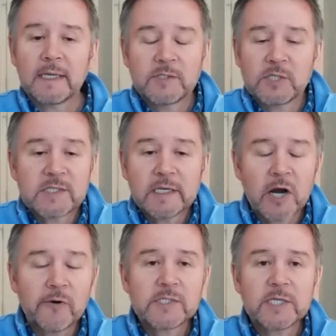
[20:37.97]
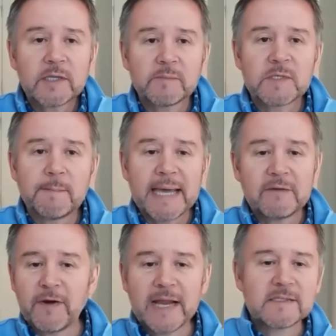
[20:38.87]
just encouraging them to
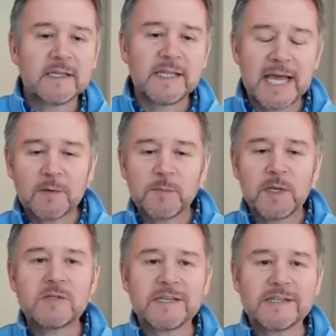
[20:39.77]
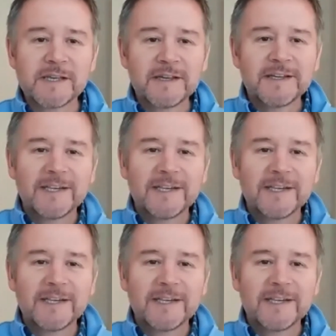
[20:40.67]
make friends in their communities.